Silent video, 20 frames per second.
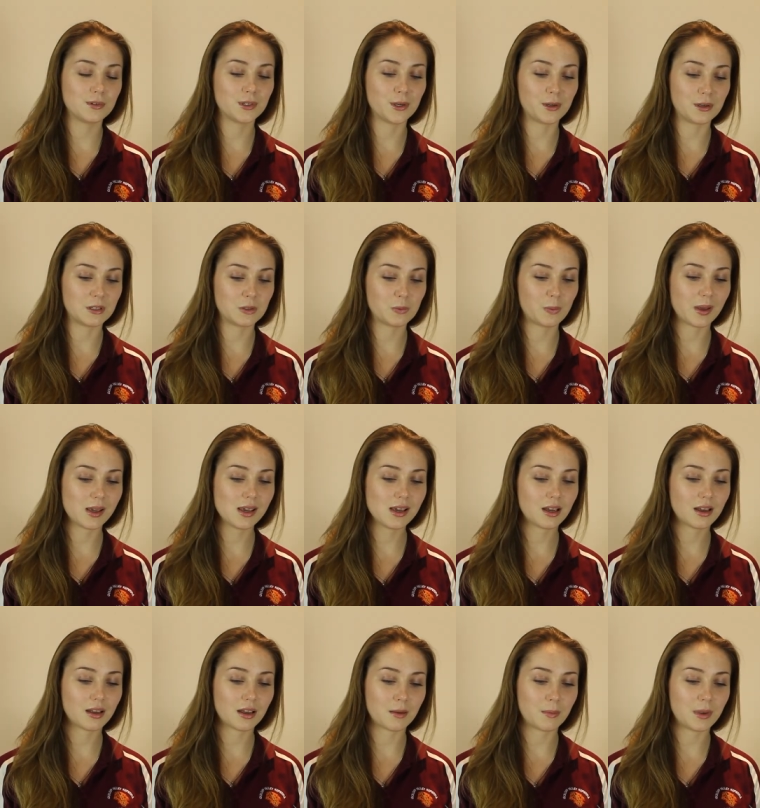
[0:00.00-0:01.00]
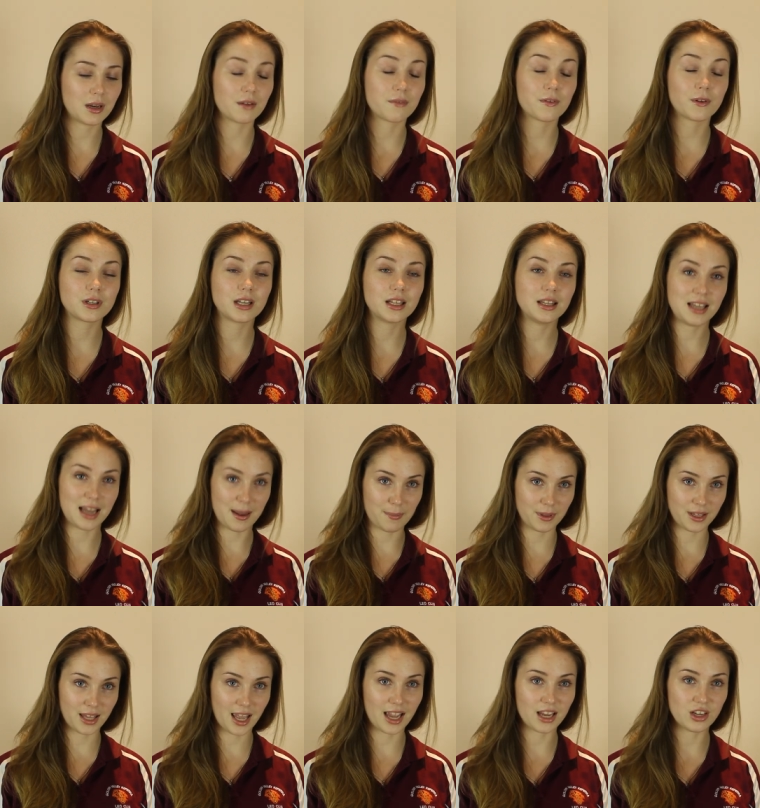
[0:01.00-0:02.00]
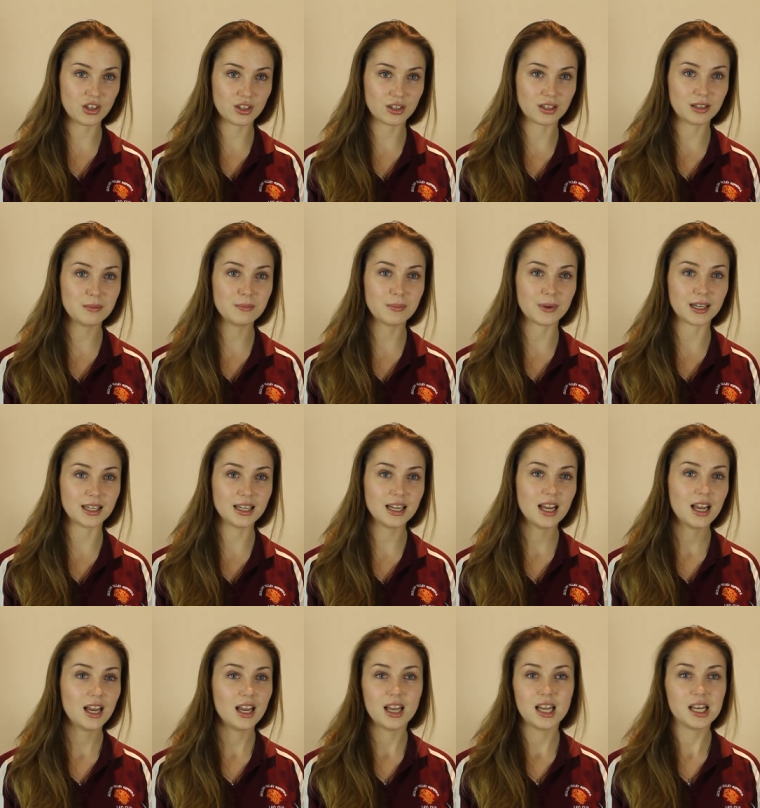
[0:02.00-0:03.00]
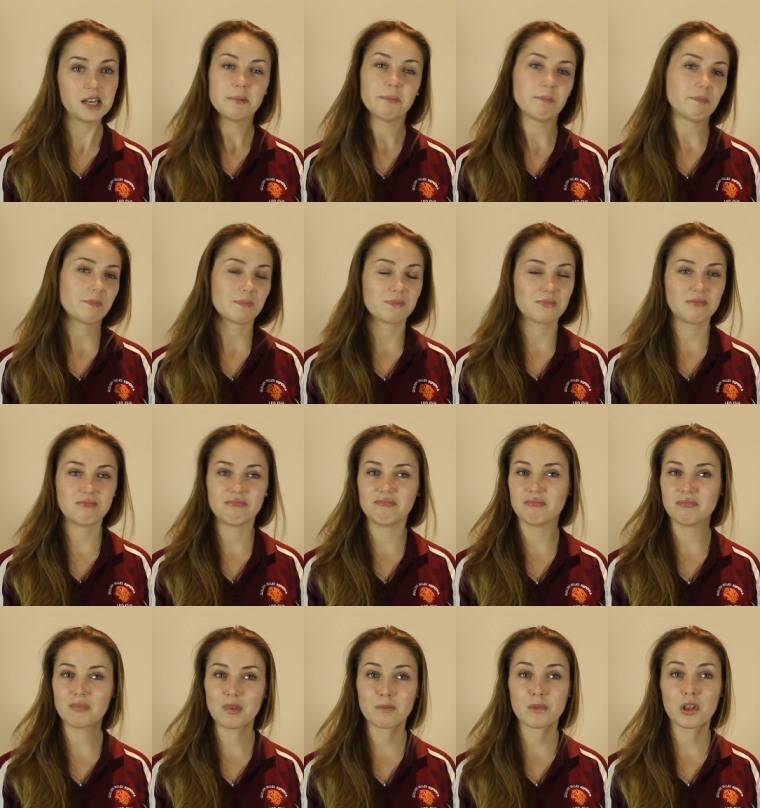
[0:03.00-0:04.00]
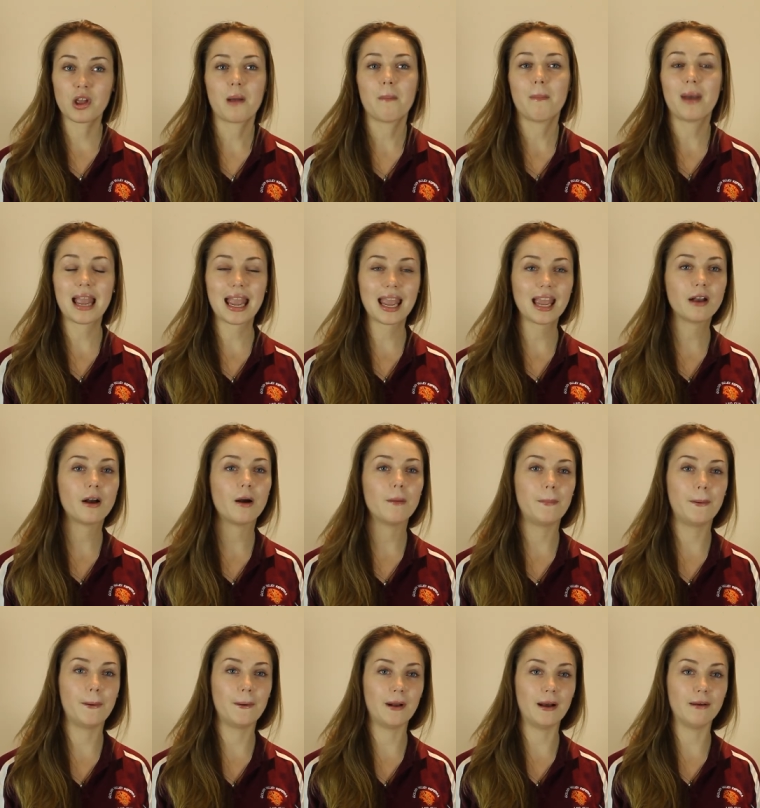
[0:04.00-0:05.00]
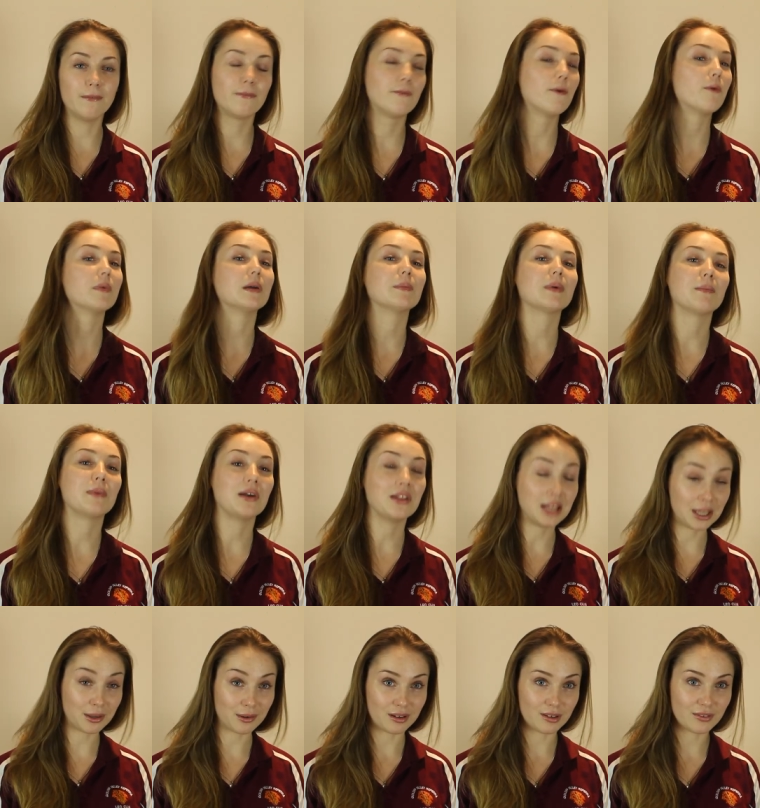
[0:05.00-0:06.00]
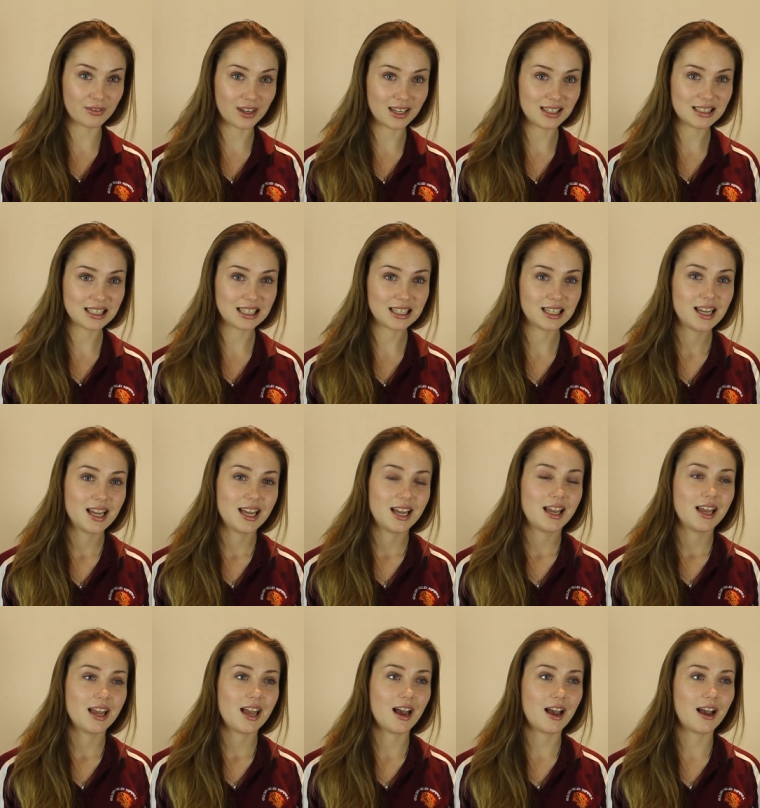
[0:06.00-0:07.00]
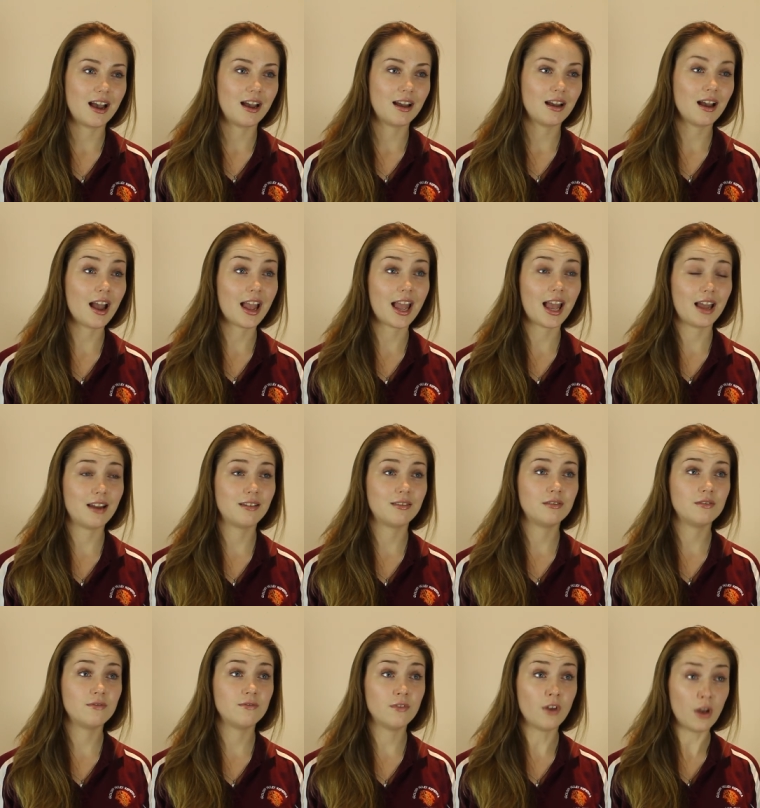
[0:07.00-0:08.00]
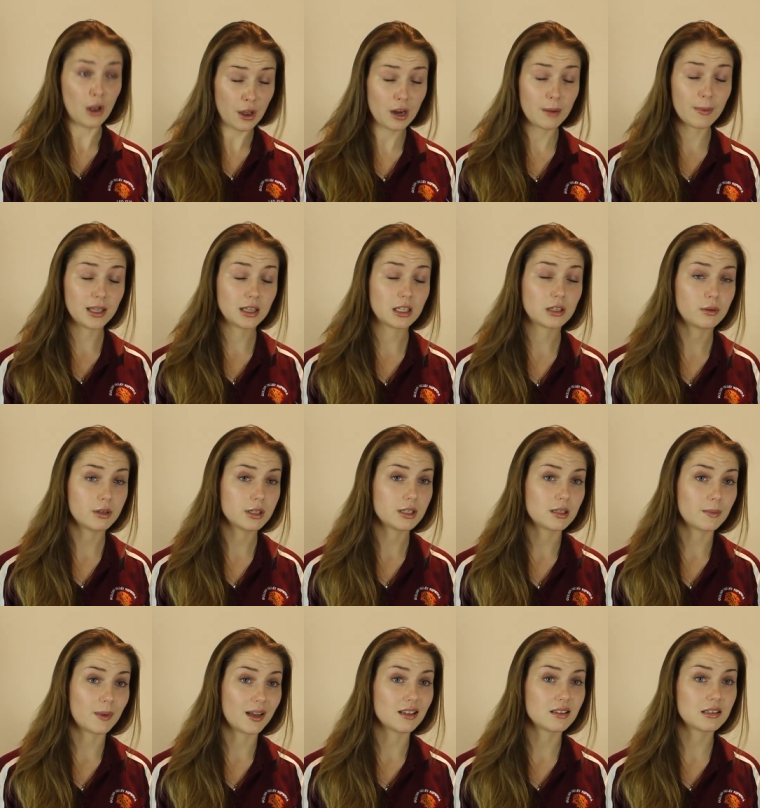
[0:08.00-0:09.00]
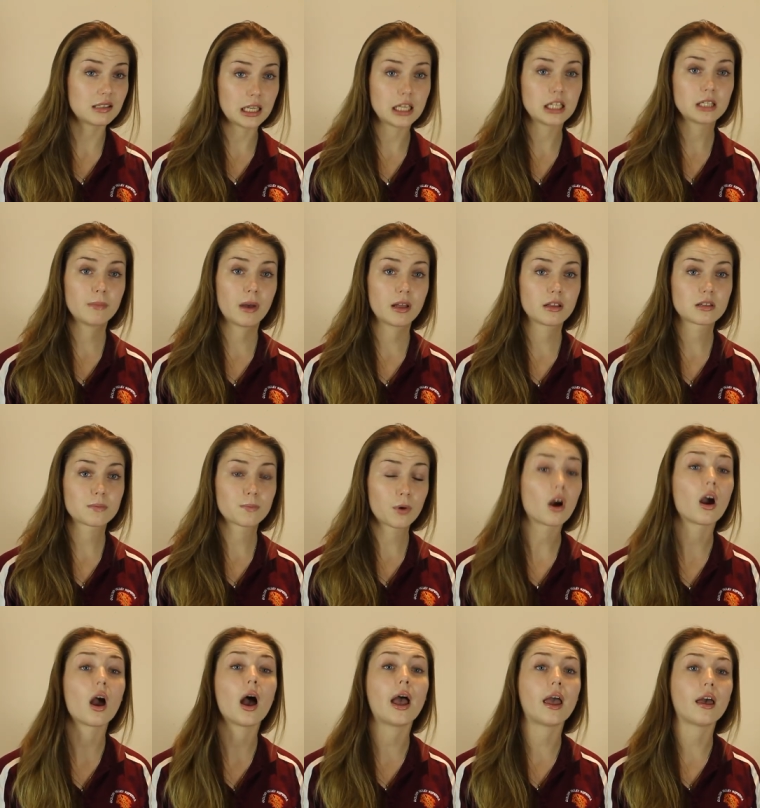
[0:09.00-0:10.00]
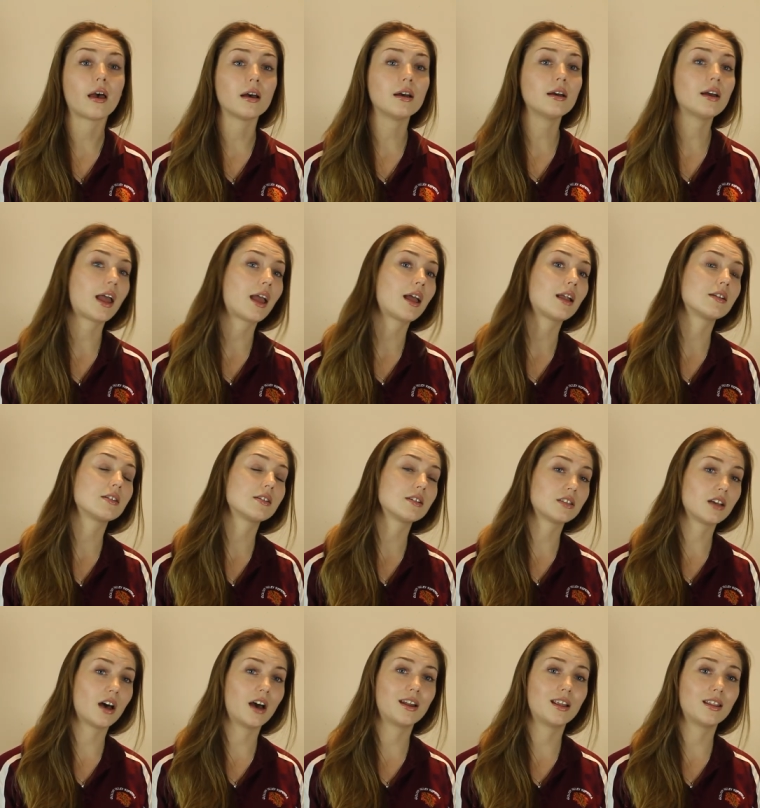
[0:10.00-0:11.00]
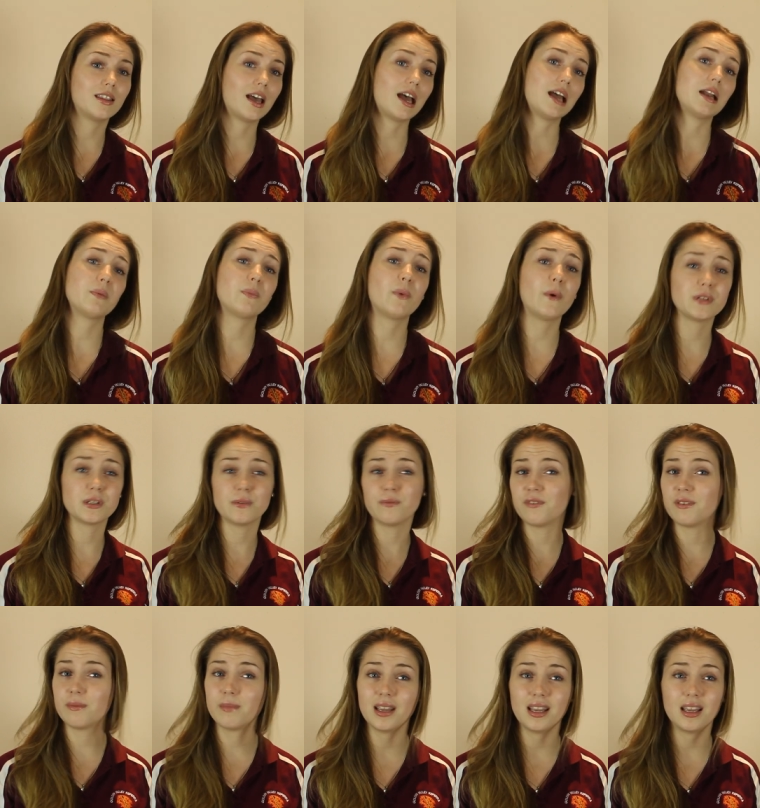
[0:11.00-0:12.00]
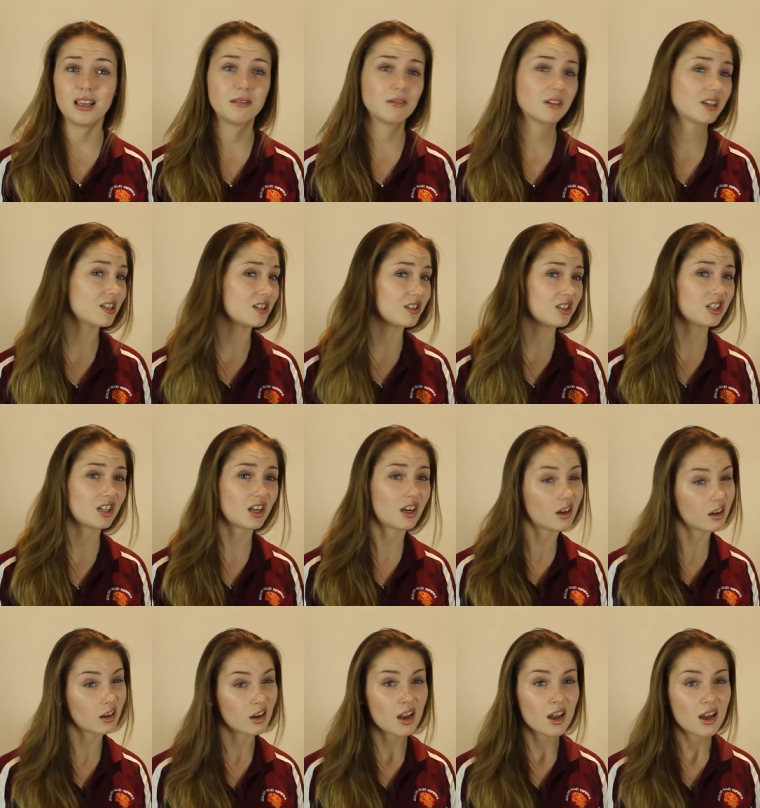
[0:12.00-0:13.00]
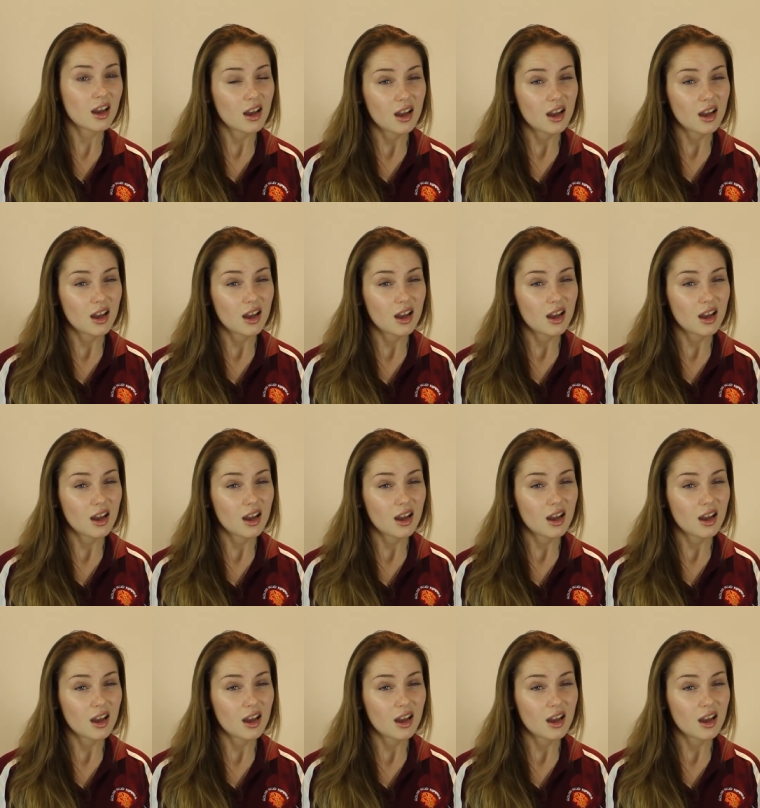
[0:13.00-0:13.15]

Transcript: so to speak. I mean, I filled out the application, but you know, my hand got put up for me by my Leo advisor. I had heard about the quest about 6 months prior and decided that it wasn't for me because, you know,